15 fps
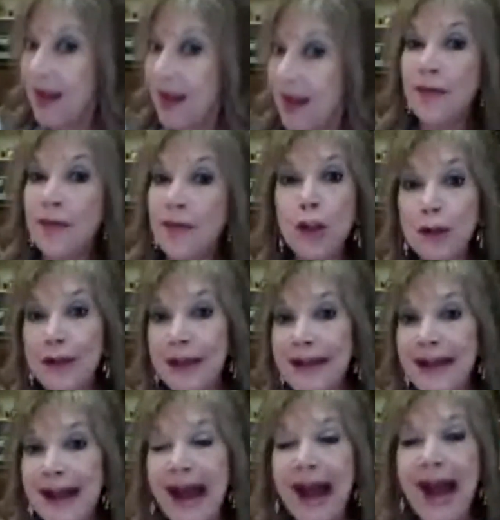then you
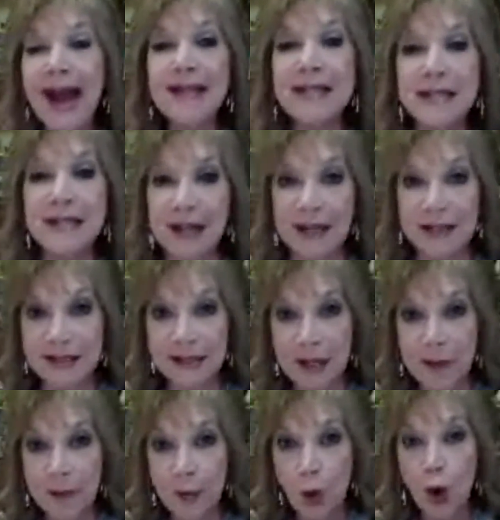can access
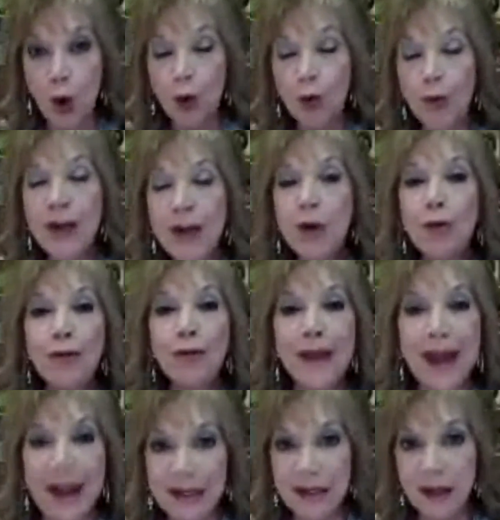or
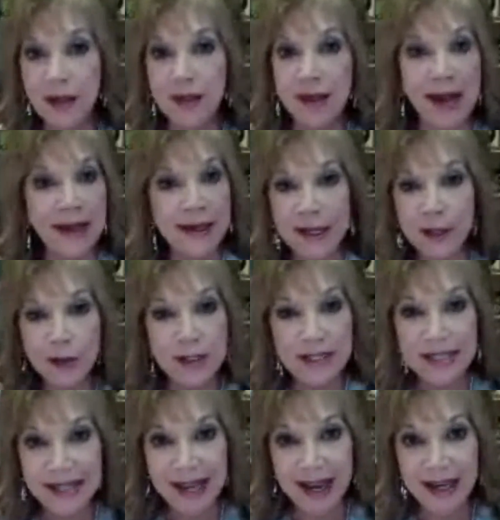recreate that inner
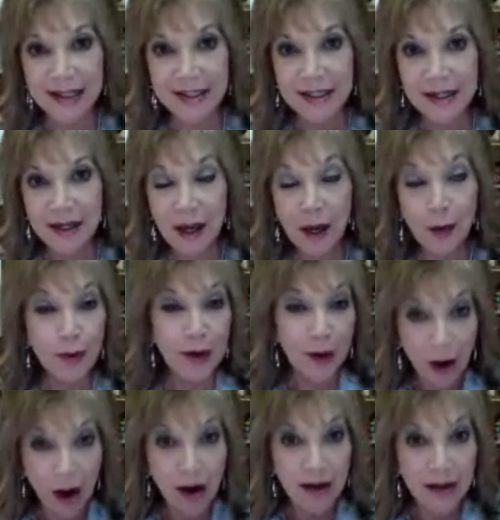state
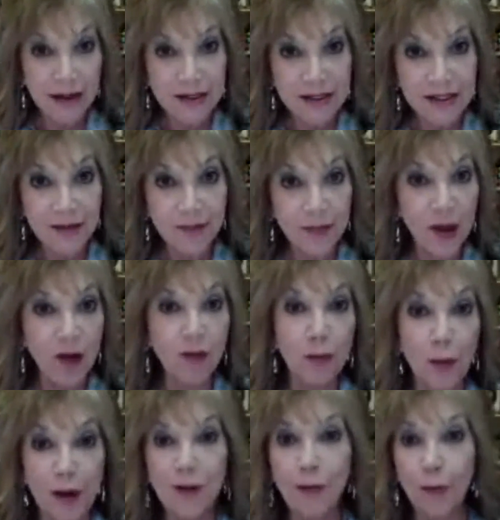regardless of
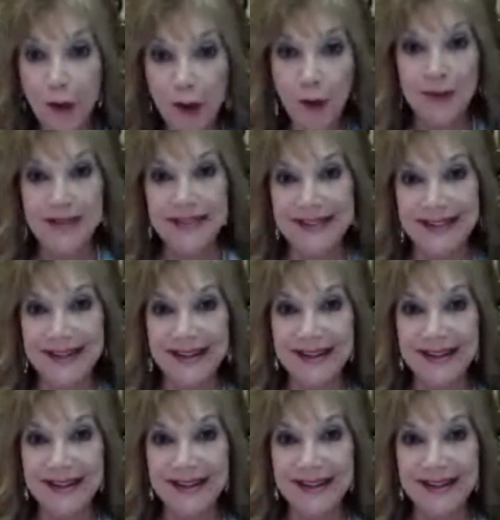brain frequency.